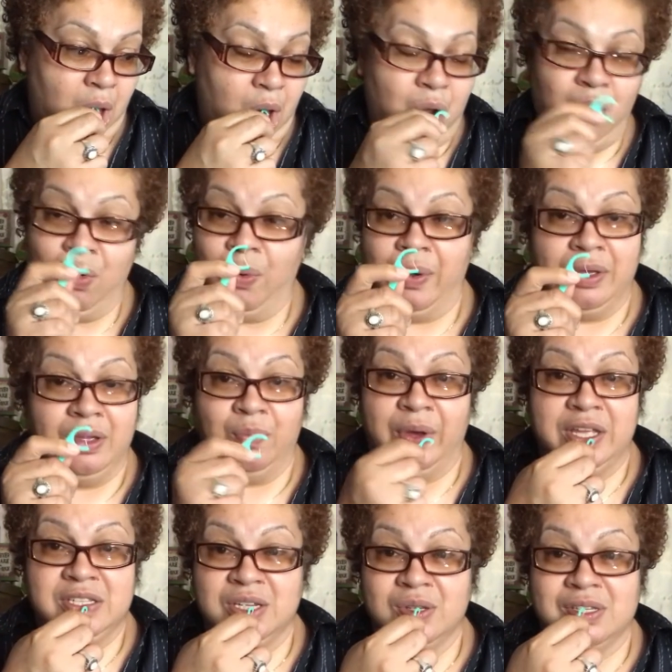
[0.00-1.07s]
Oh,
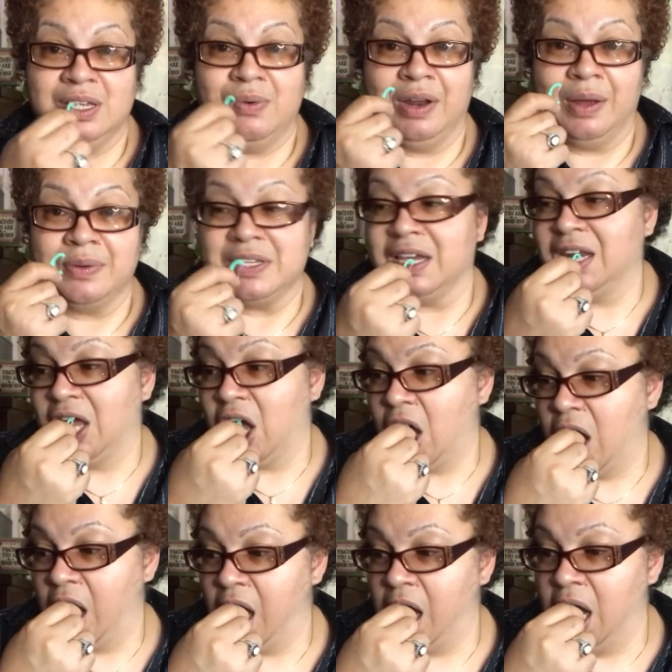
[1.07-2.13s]
wait till you see what I was eating.
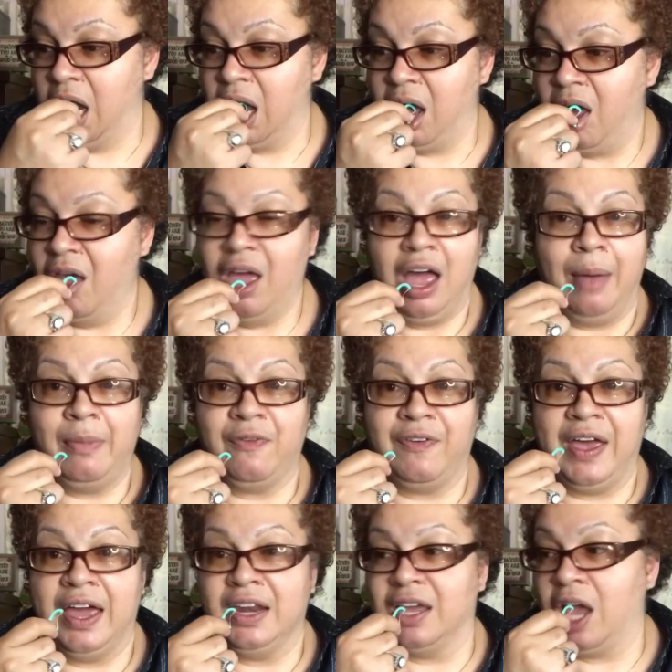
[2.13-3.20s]
I'm a
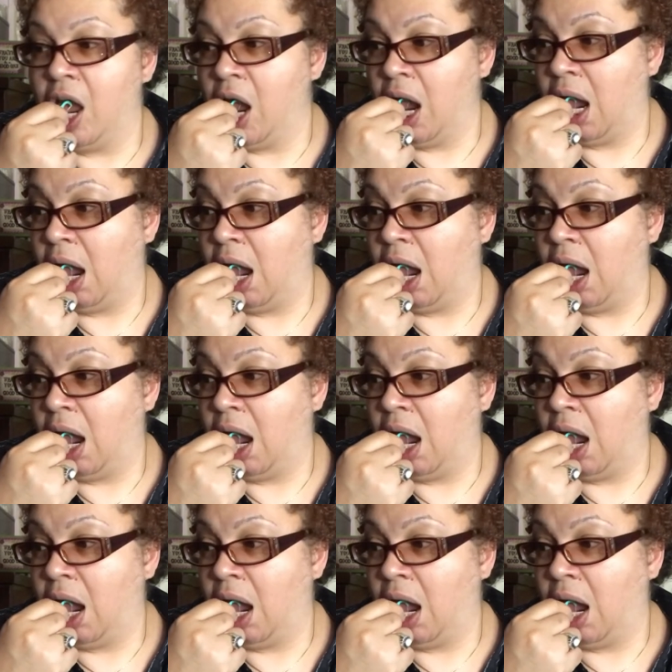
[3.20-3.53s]
fatty.